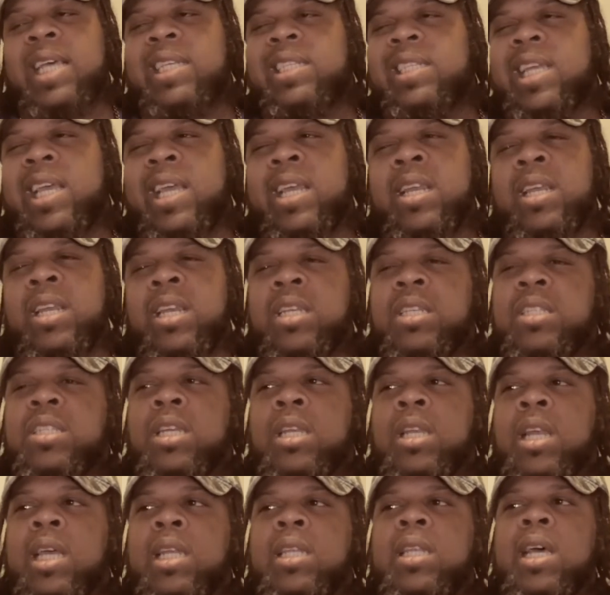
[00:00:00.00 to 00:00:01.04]
standard and shit
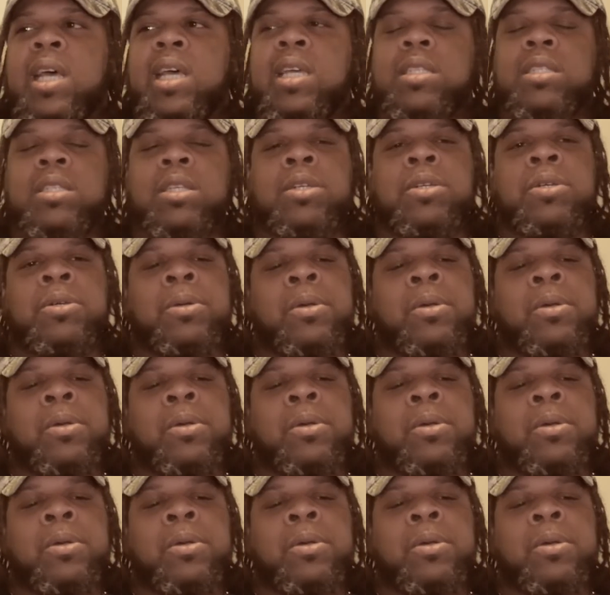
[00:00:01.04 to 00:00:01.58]
like that. So